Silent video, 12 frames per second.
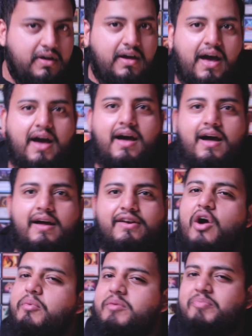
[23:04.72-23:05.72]

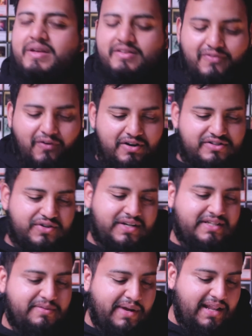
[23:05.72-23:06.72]
Nobody picked
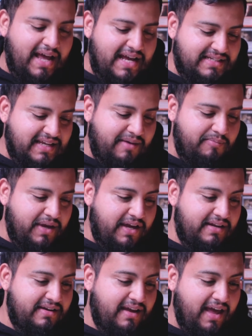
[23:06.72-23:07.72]
Voratrix in my last
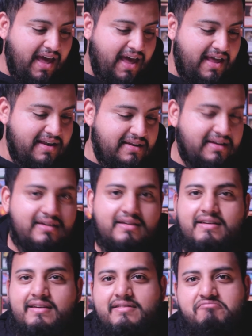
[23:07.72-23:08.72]
campaign, and
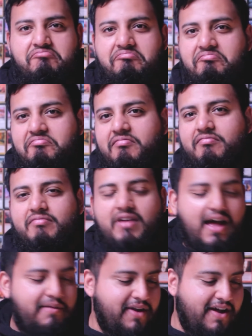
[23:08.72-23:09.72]

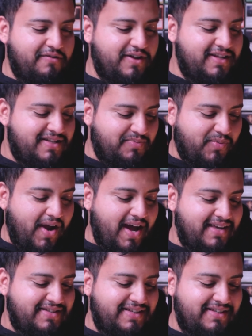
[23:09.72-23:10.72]
I'm not really
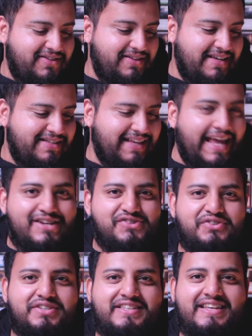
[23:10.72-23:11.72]
surprised. He's
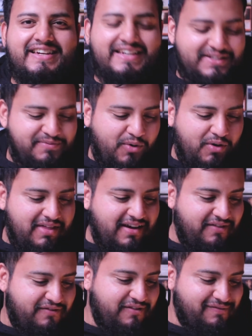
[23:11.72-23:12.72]
interesting. He's more
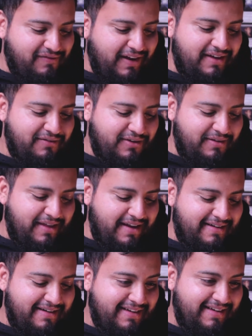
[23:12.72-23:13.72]
there for flavor
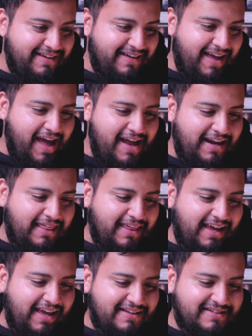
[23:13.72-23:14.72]
than
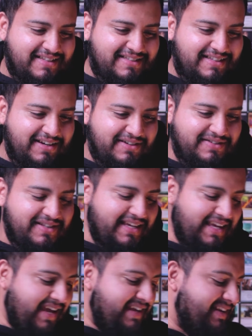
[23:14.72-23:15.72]
anything else, because you don't really
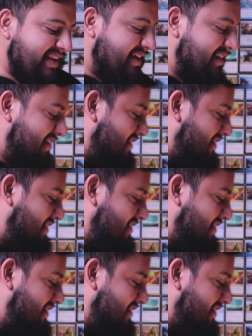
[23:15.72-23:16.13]
gain like